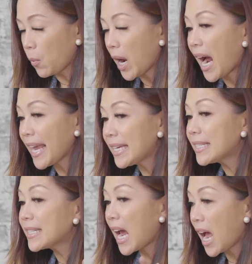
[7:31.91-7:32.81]
What I
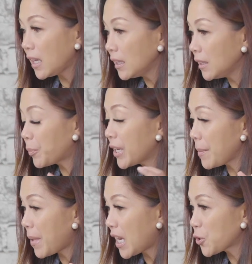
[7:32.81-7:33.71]
can tell
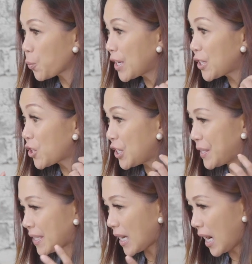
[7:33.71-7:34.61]
pretty much when
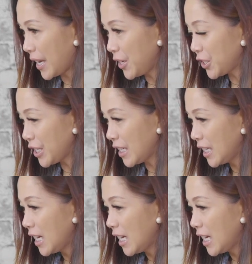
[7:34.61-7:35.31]
she's tired